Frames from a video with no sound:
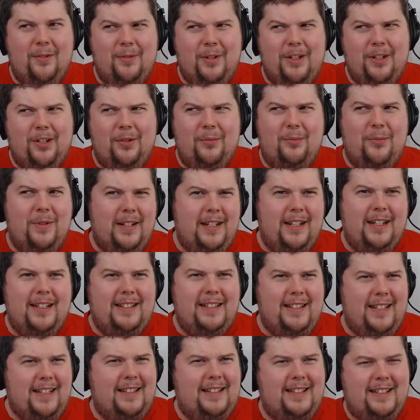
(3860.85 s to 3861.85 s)
real but
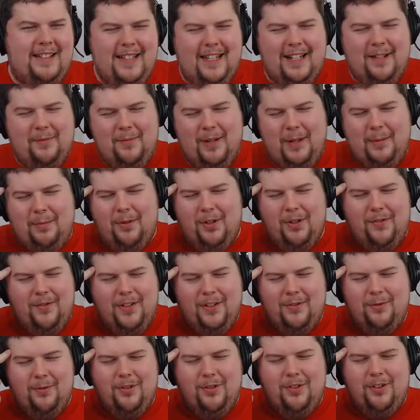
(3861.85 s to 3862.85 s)
exists in my
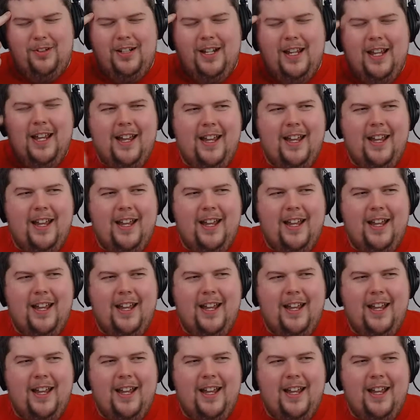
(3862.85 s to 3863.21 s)
perfect world,